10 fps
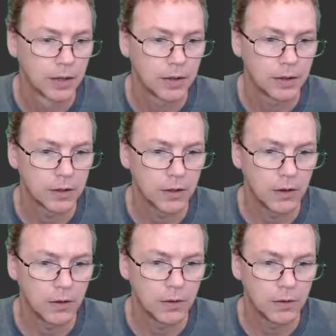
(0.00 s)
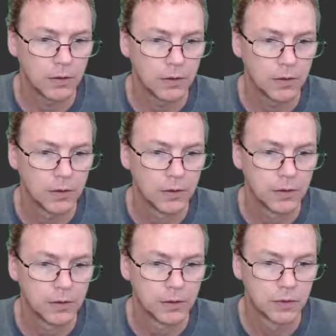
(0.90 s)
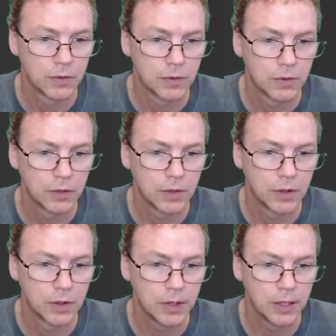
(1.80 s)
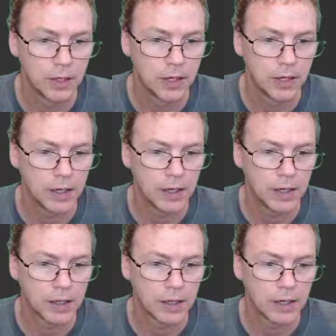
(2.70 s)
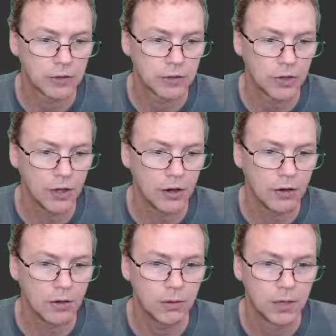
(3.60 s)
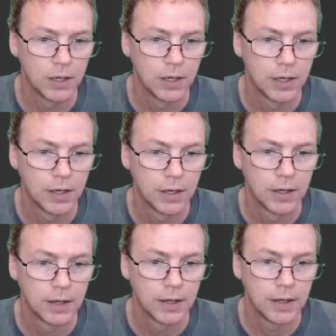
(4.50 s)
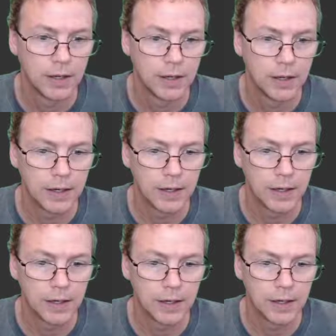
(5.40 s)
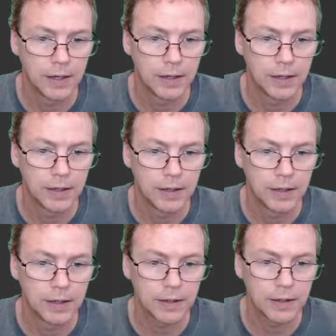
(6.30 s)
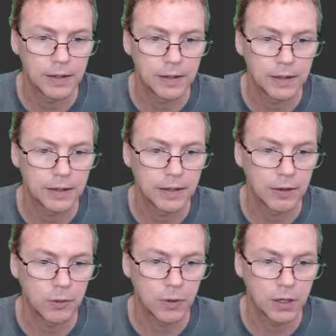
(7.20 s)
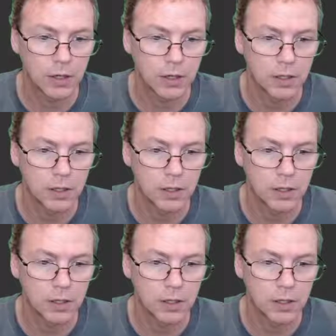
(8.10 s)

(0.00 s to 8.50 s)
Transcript: There you go. And like so, and I think that'll work.